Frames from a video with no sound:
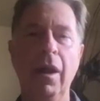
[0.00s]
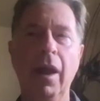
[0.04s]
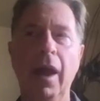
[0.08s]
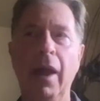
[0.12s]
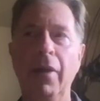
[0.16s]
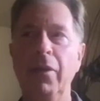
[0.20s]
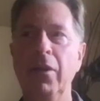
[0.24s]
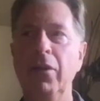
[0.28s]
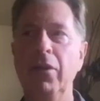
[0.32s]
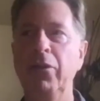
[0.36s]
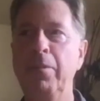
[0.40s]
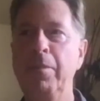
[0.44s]

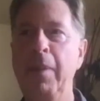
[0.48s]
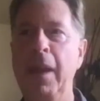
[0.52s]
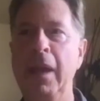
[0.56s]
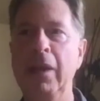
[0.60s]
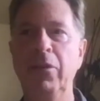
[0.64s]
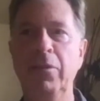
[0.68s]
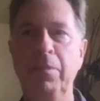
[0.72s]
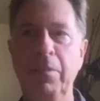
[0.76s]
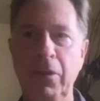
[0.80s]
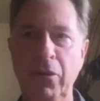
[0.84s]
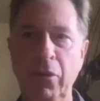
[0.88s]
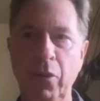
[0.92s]
and the
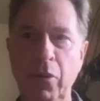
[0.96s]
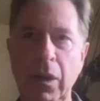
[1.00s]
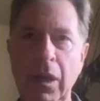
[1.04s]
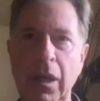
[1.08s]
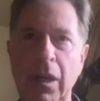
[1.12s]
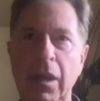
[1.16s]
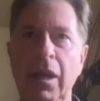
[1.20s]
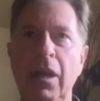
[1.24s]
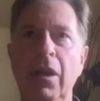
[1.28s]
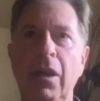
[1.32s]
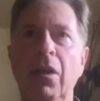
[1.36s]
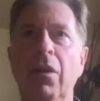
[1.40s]
space
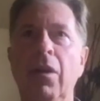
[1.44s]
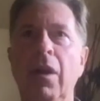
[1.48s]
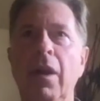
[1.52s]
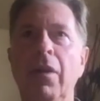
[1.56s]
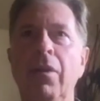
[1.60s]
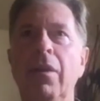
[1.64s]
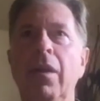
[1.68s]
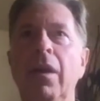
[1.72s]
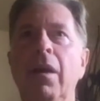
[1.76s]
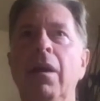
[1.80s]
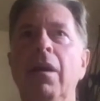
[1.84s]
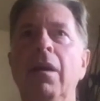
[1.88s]
between here
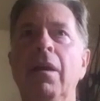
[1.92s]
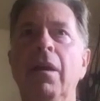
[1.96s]
and